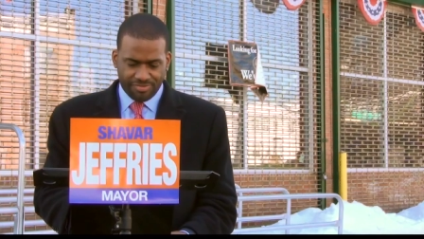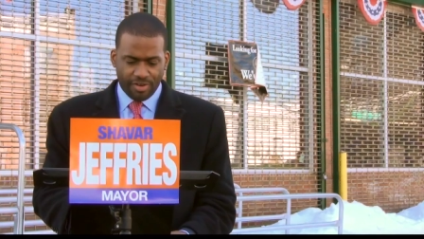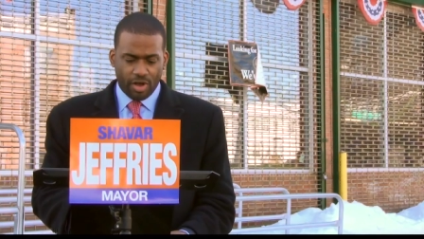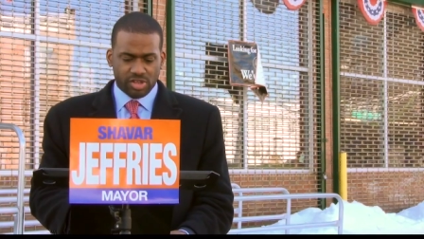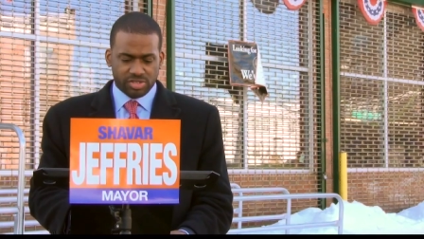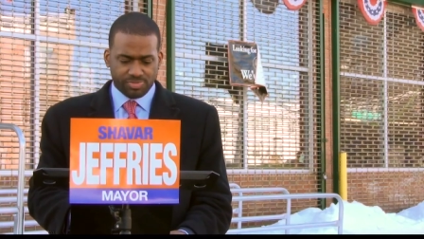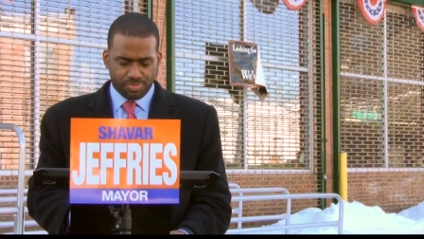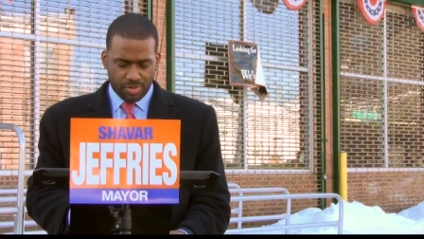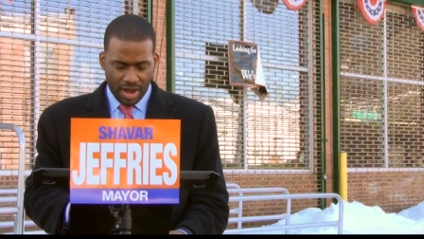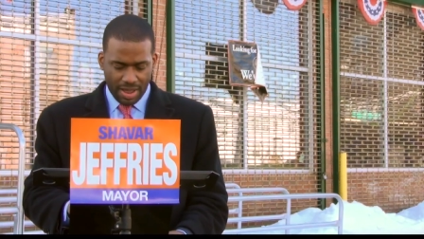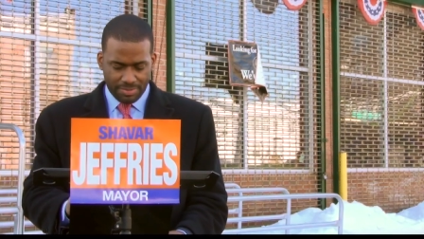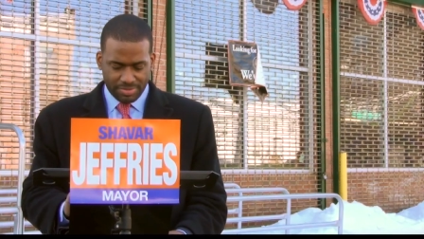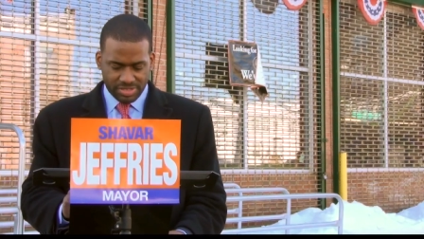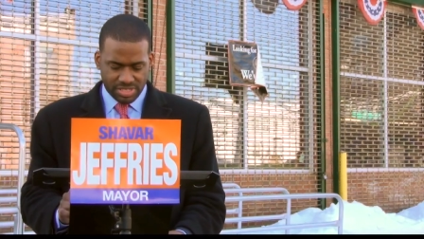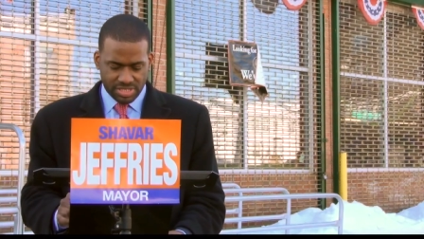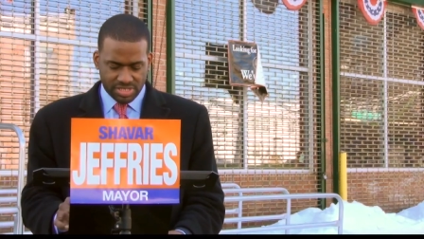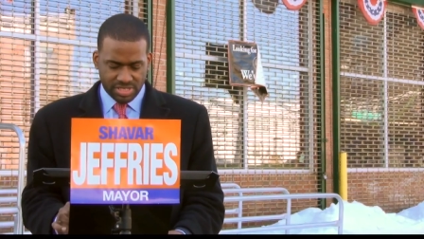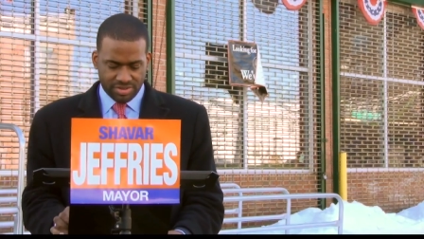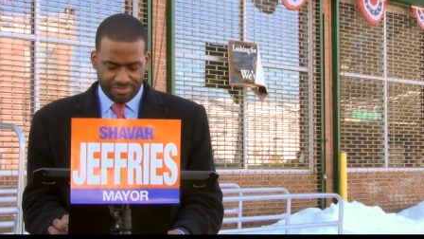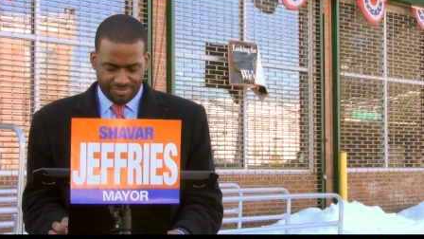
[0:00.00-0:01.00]
false
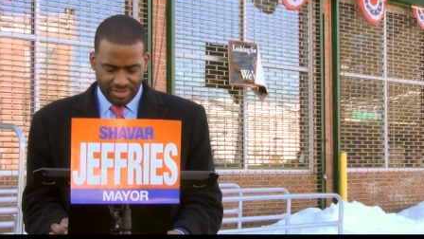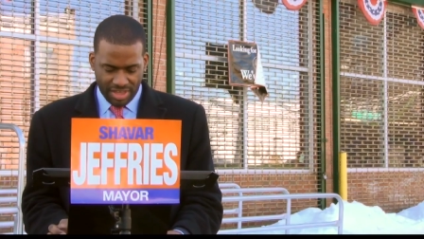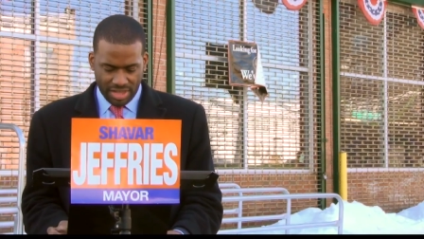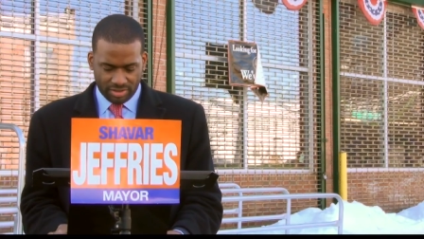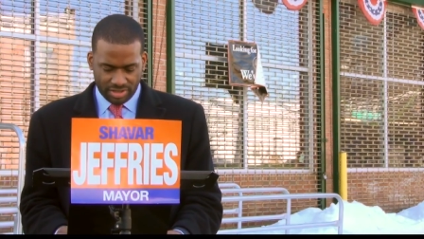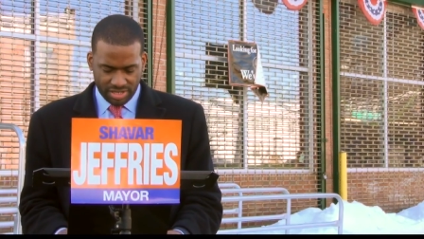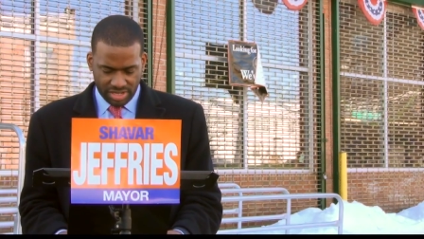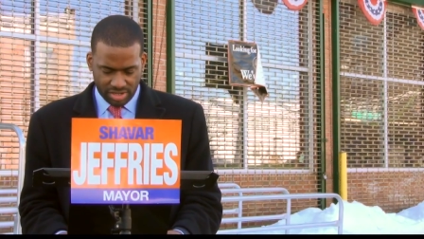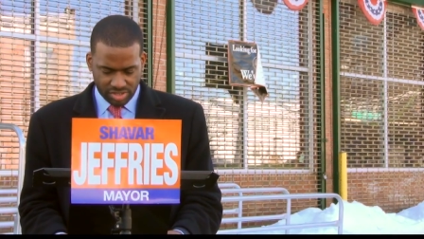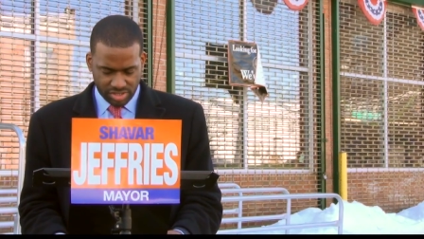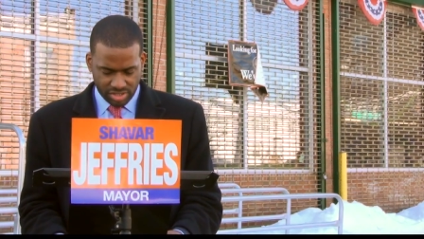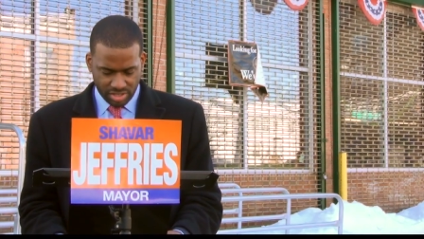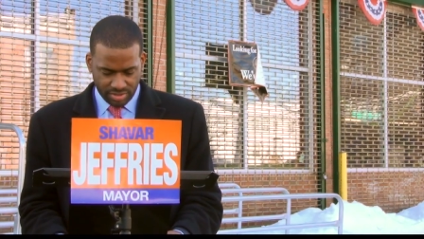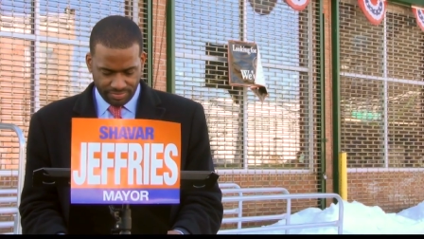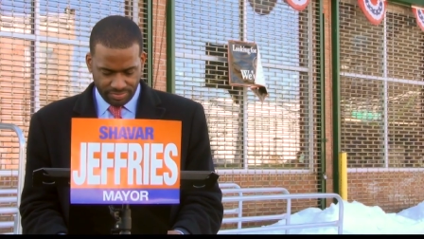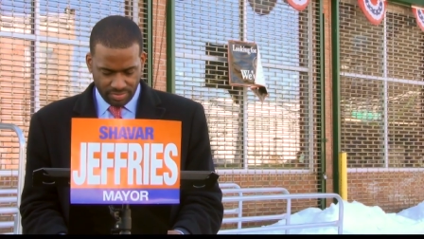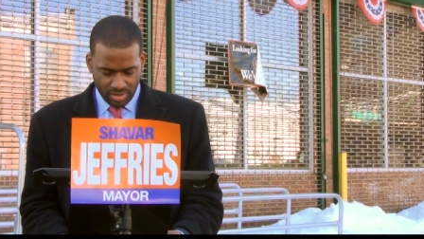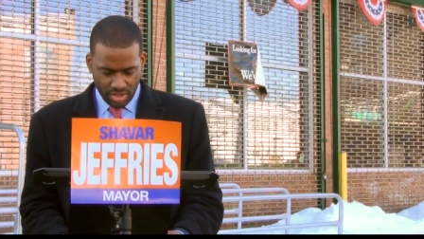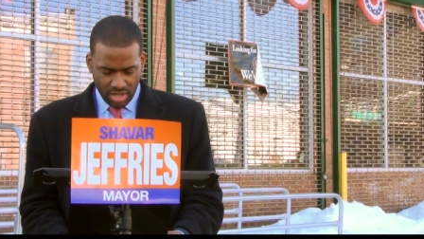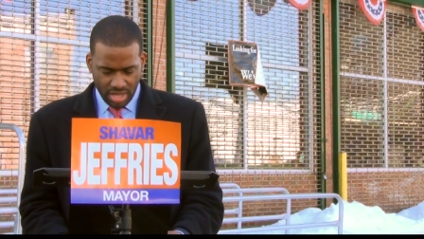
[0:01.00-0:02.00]
promises, and failed leadership.
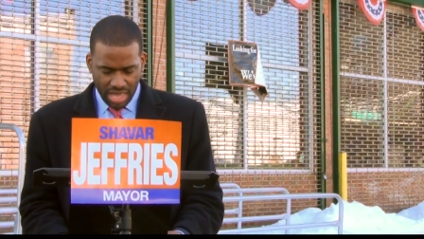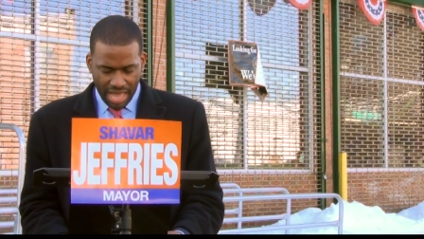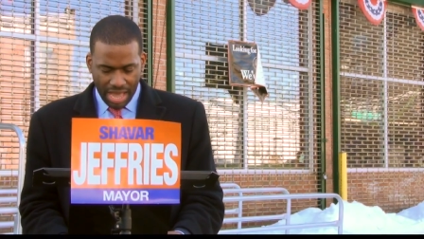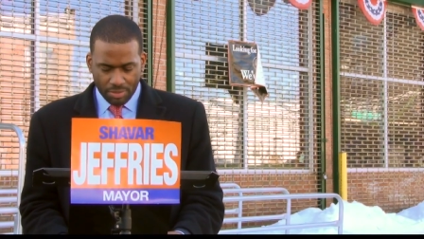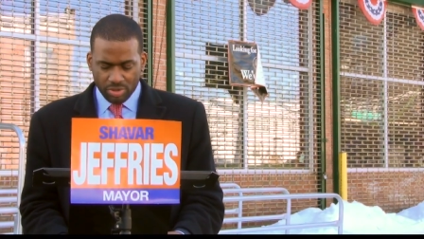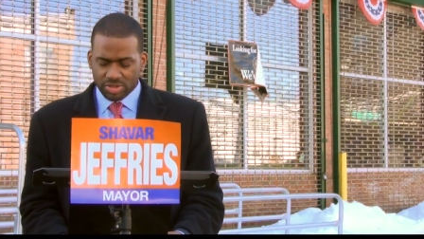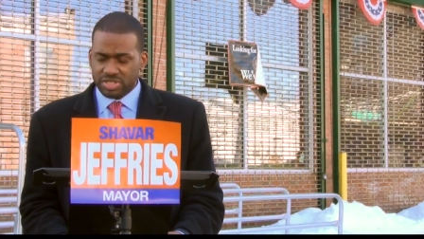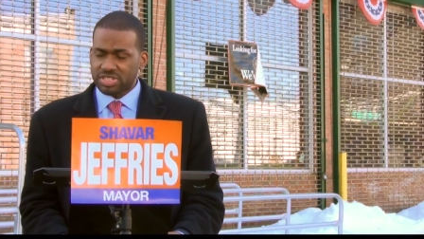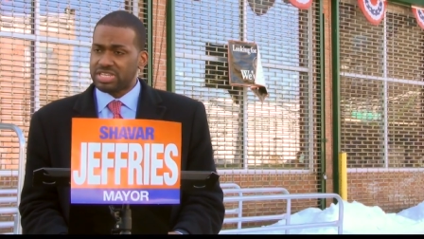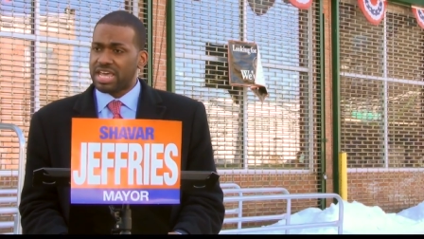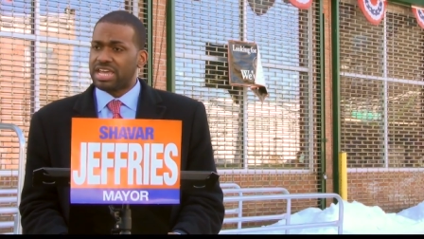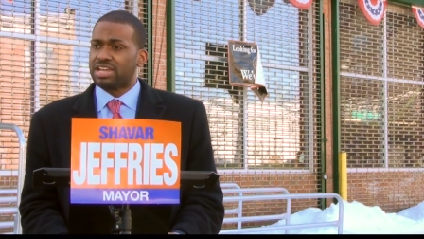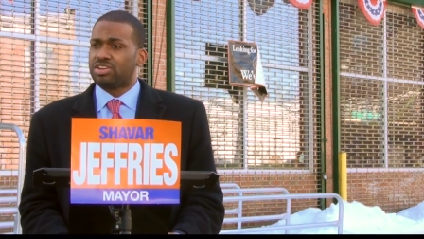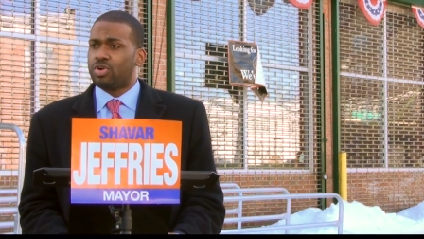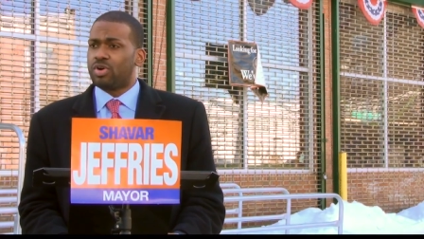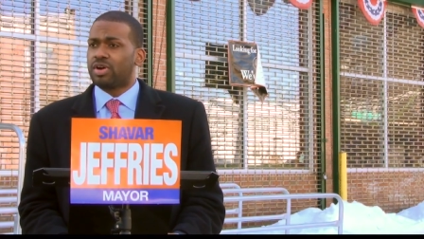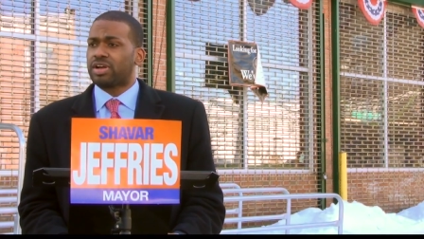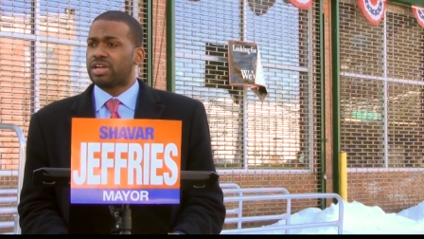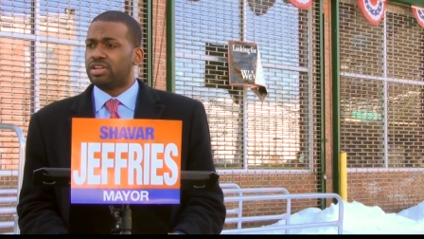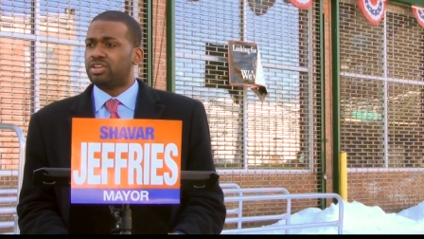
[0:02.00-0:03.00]
I want to take
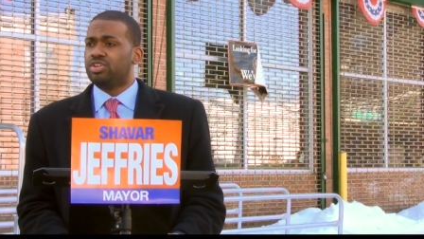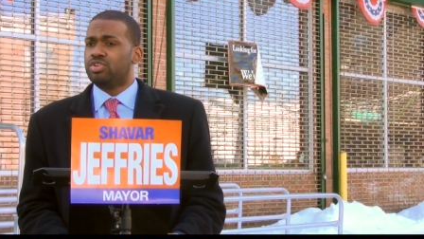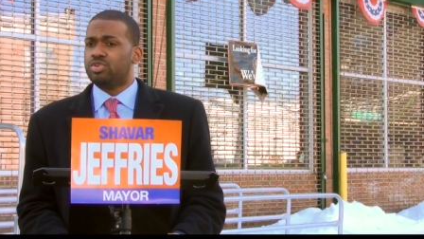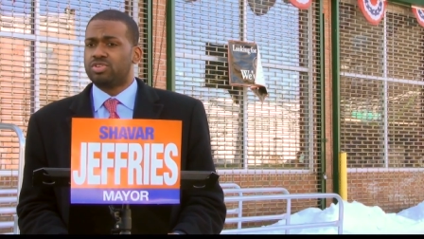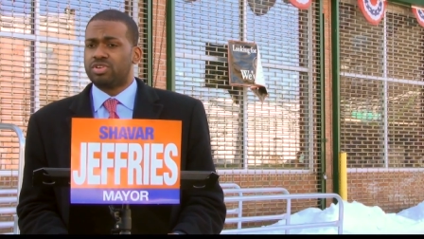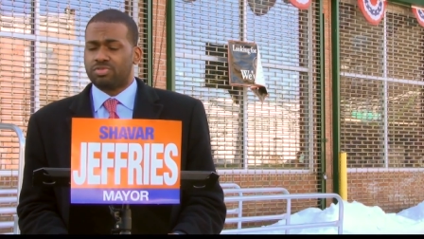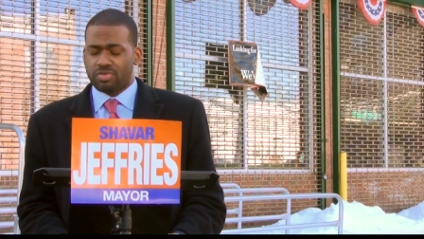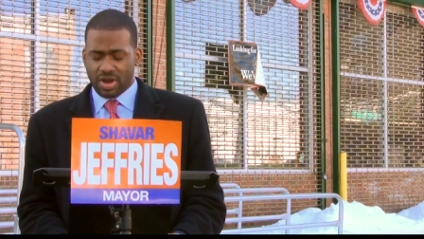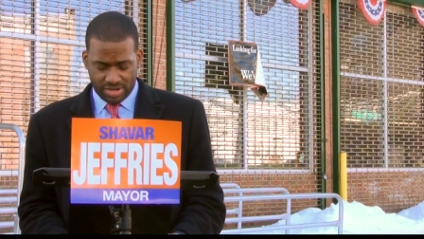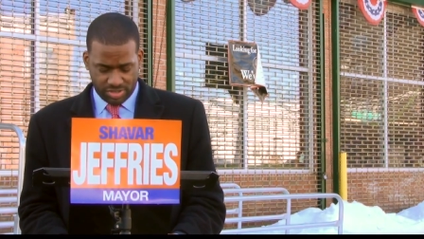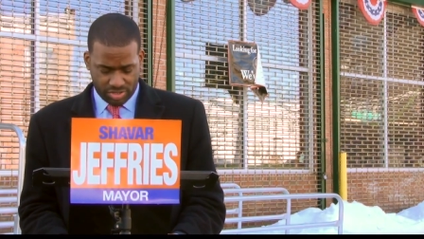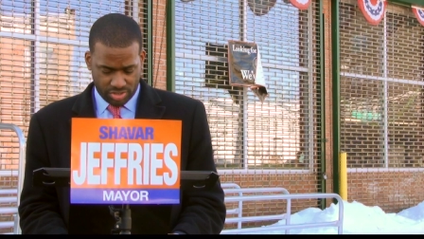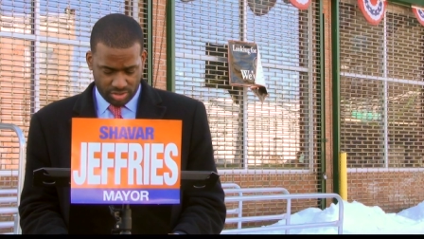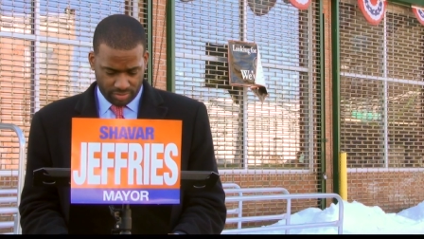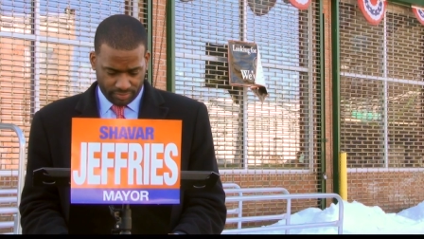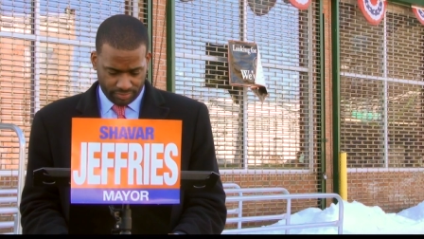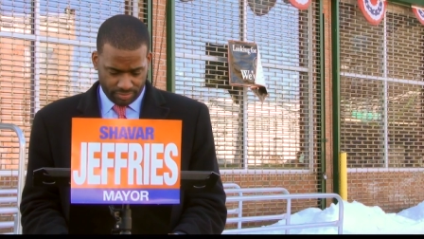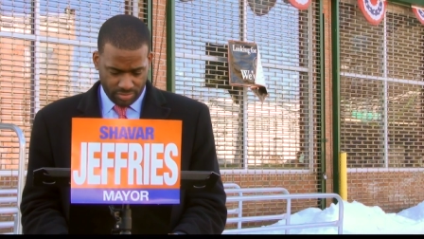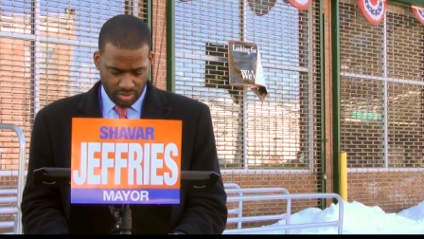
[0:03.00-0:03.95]
Newark in a new direction.